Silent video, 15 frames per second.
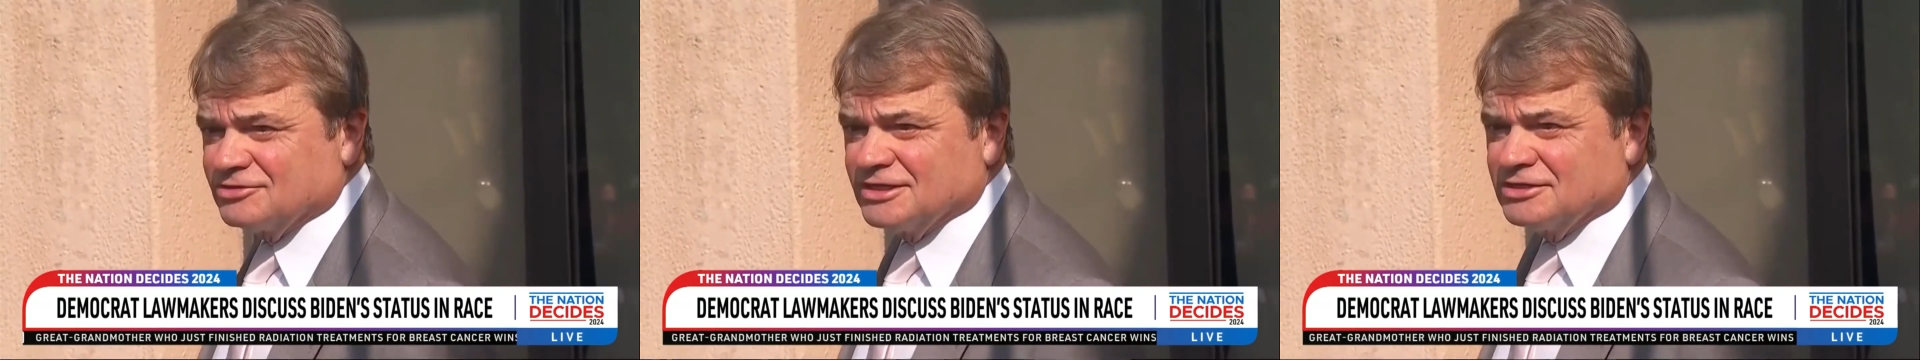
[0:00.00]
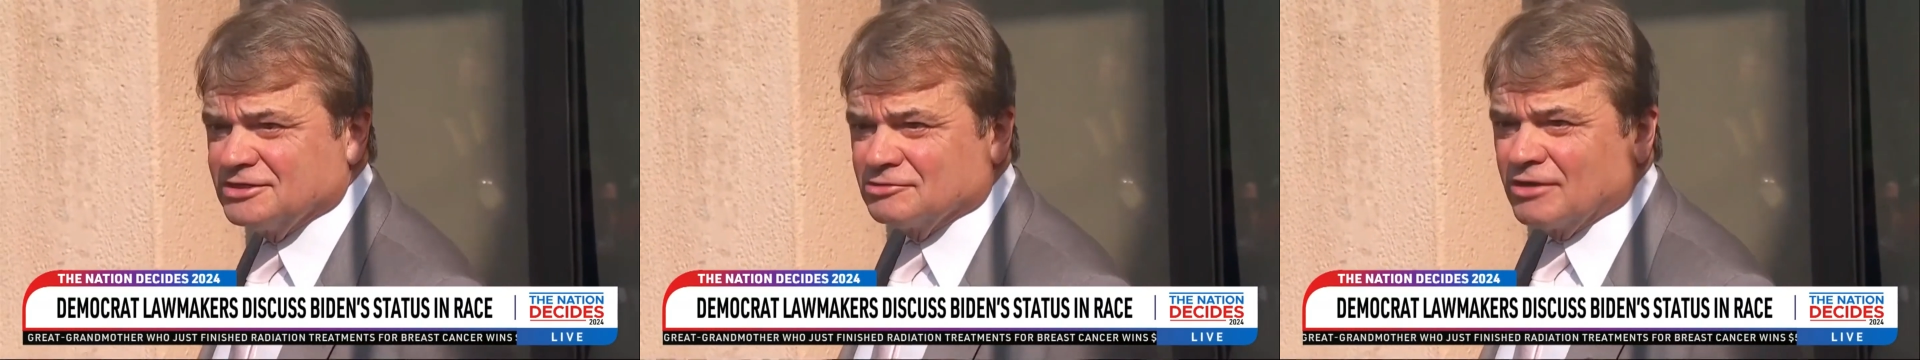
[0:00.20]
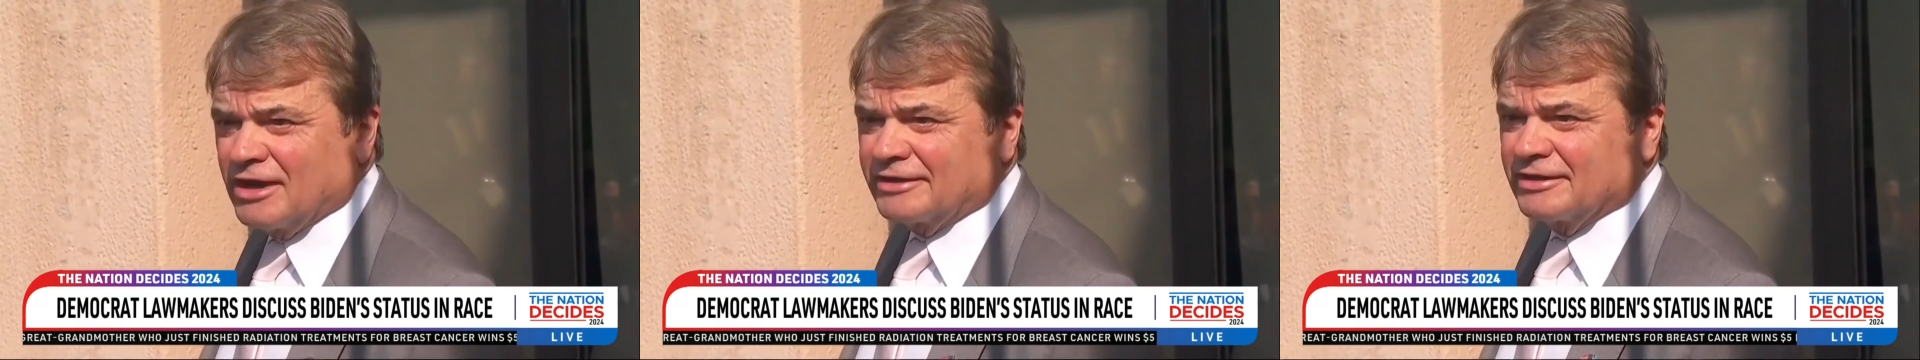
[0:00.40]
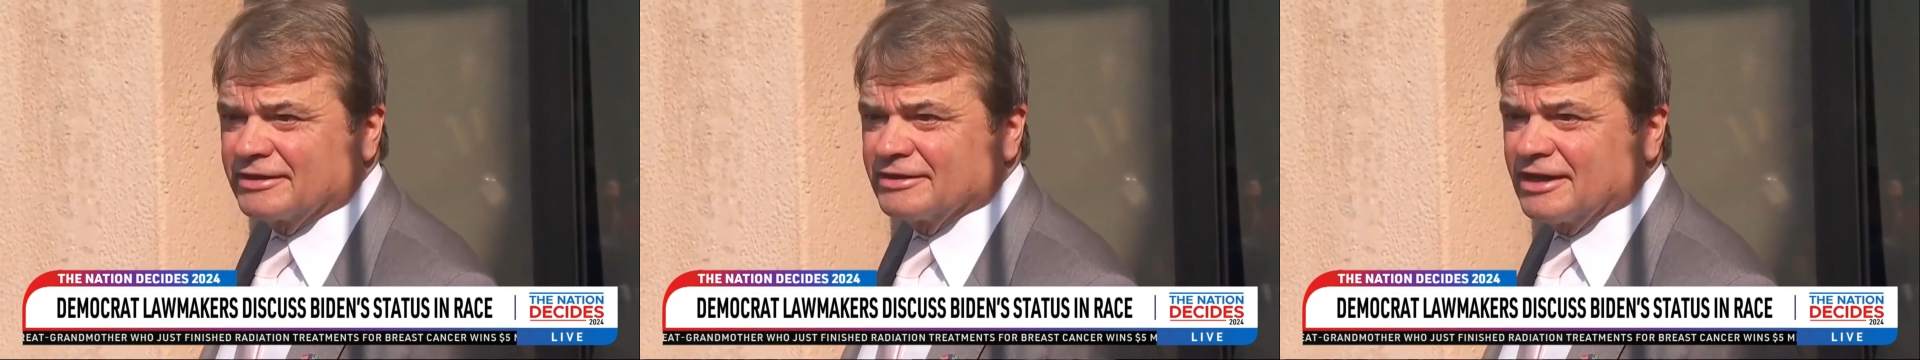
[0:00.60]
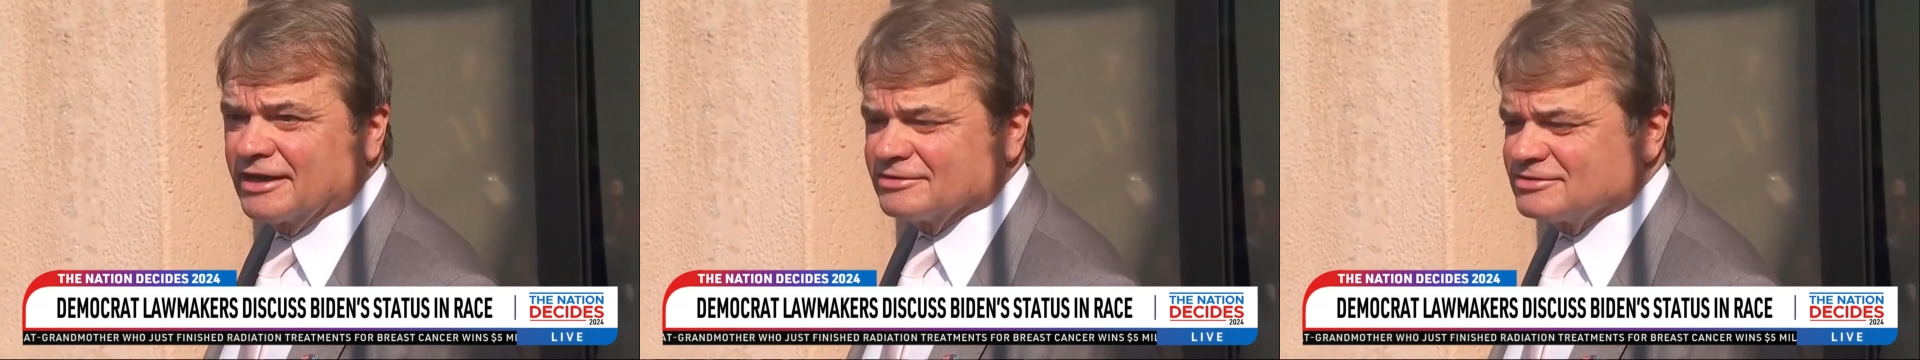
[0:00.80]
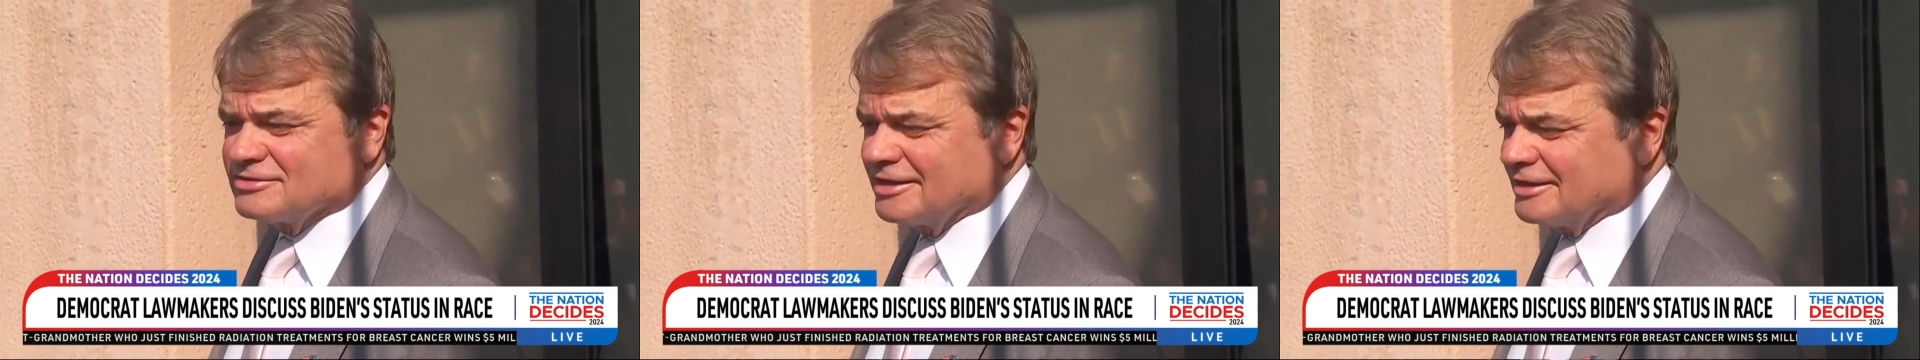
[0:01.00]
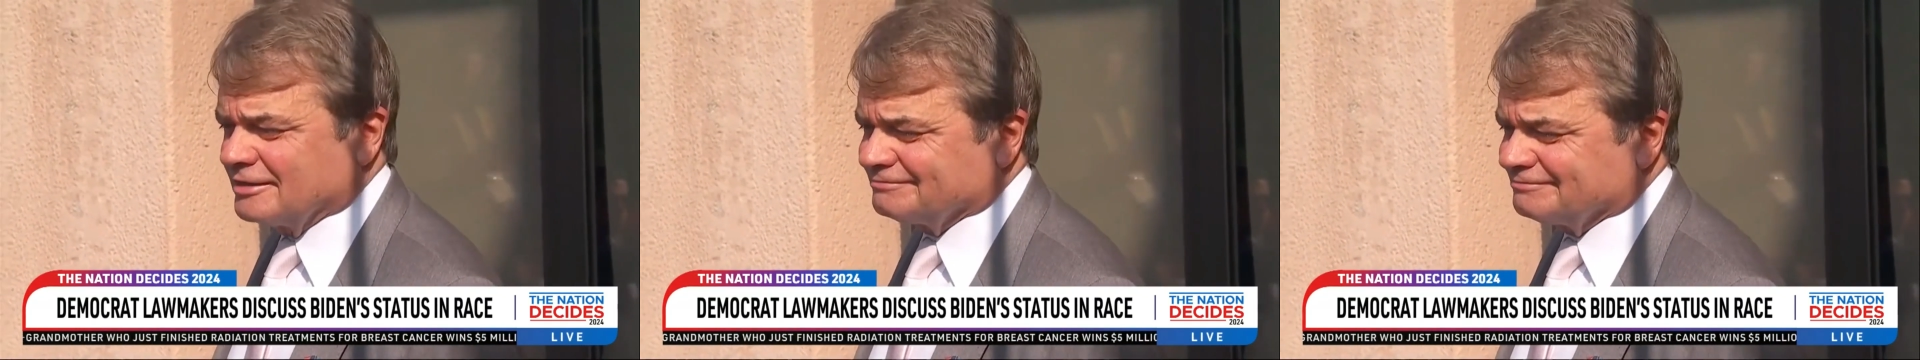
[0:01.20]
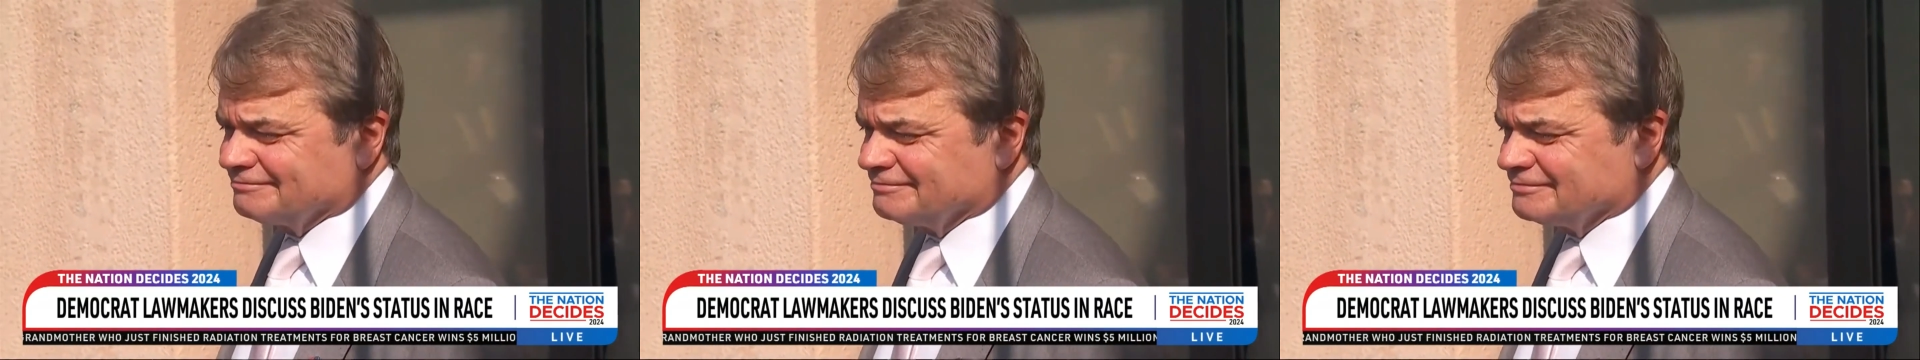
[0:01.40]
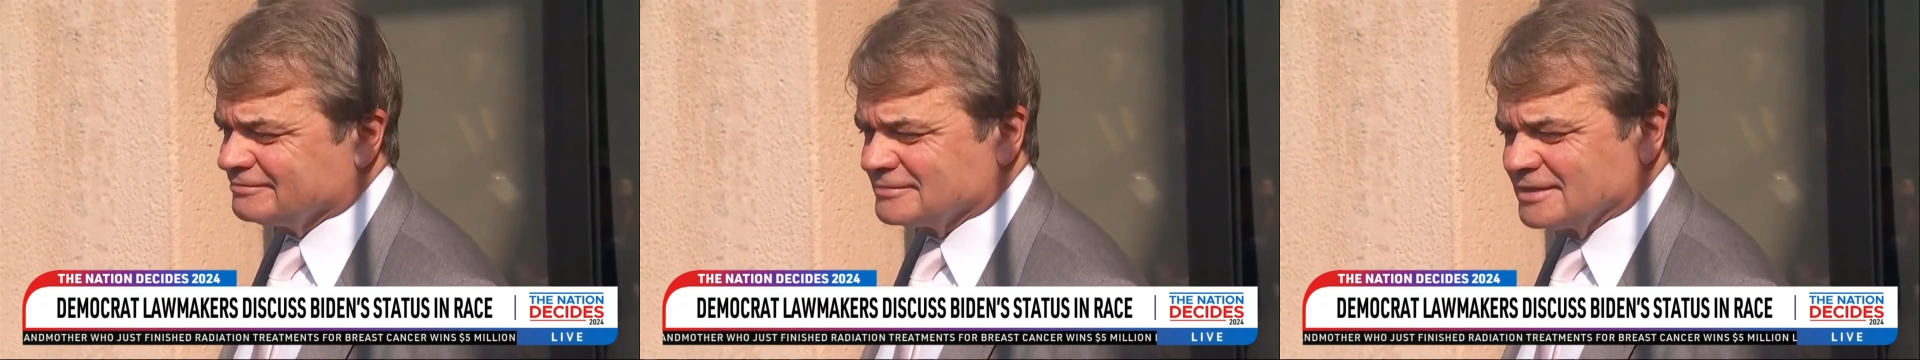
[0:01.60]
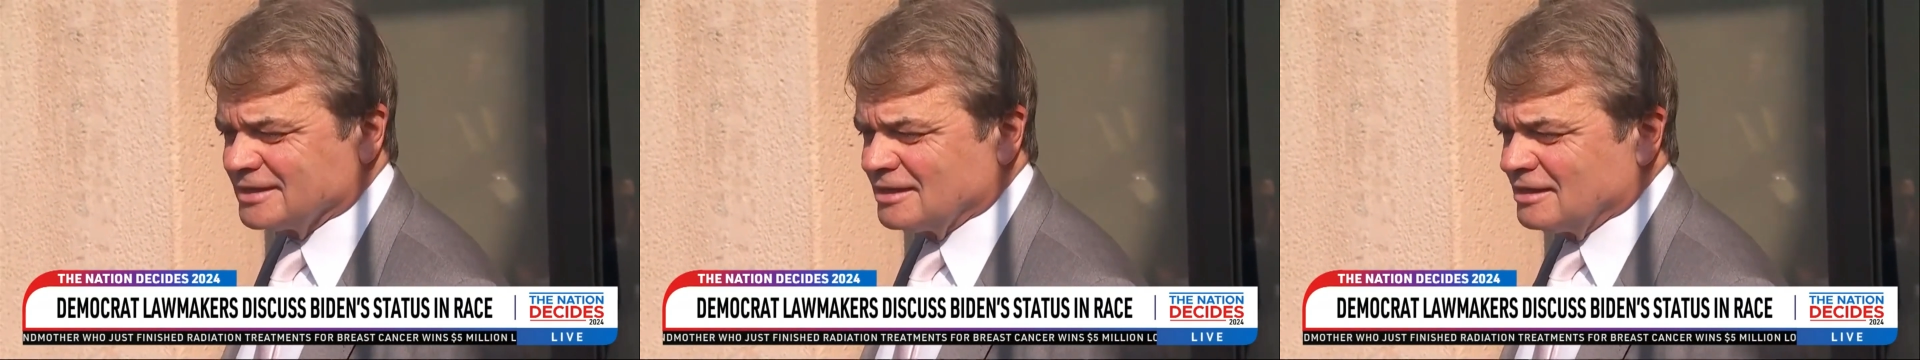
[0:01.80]
House Democrats are calling for him
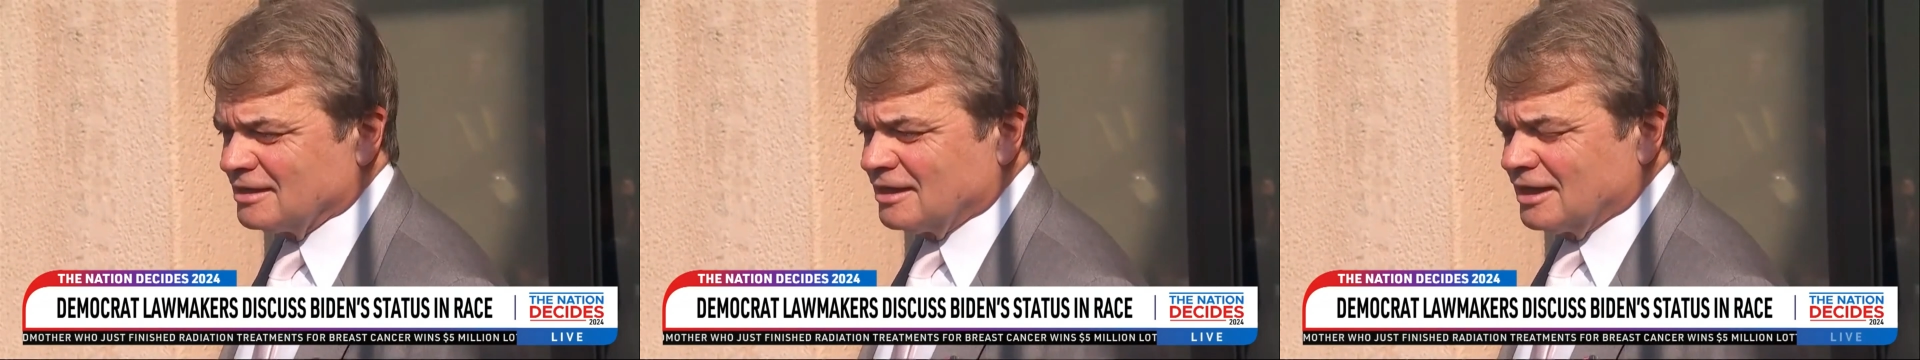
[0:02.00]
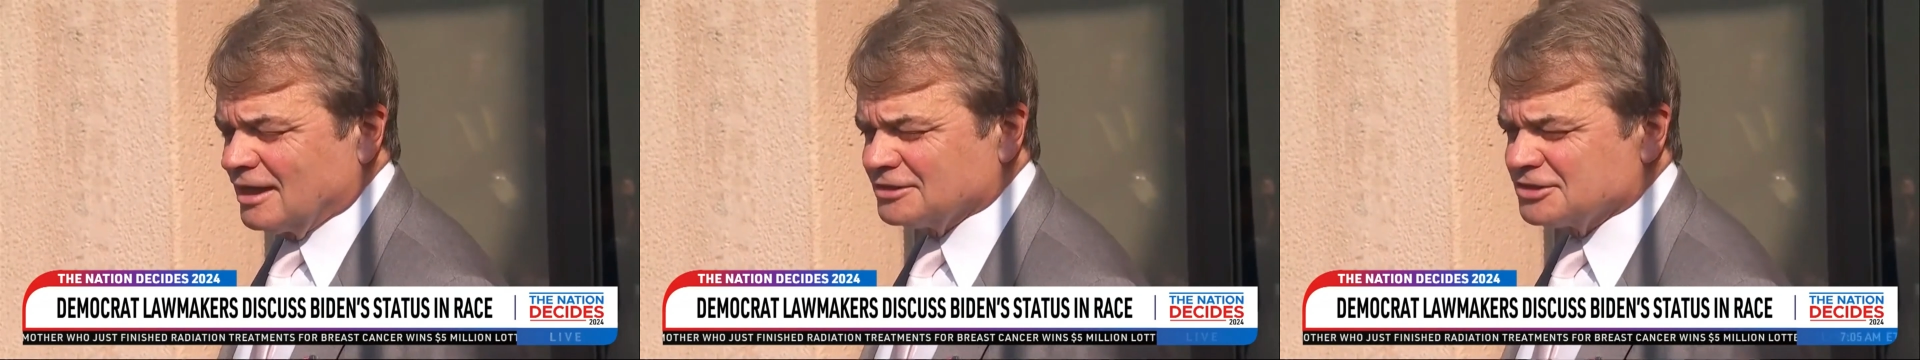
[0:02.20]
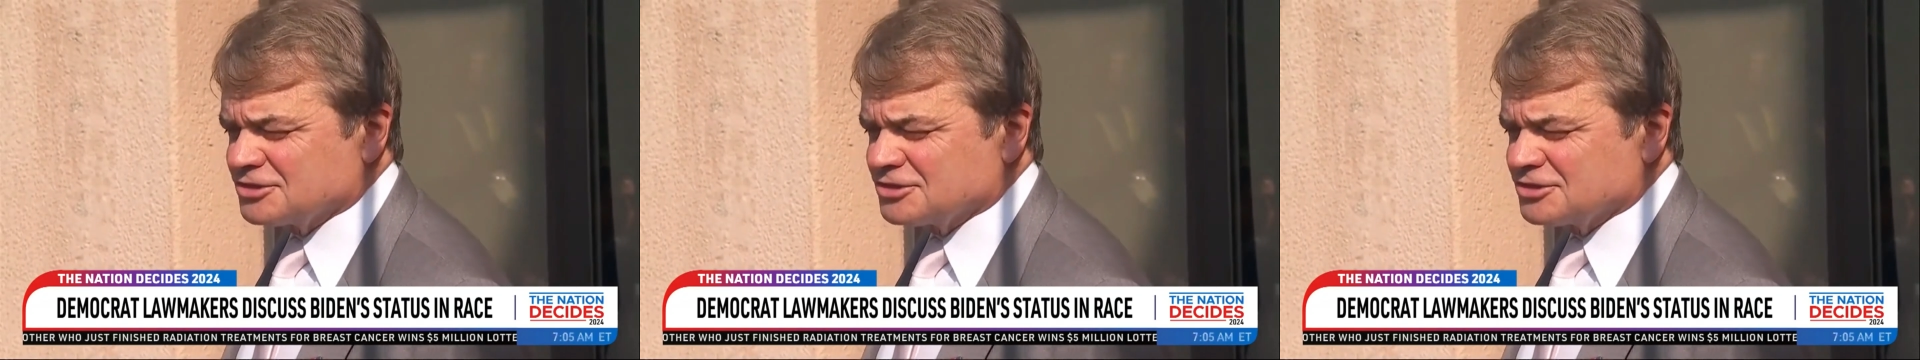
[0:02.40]
to drop out.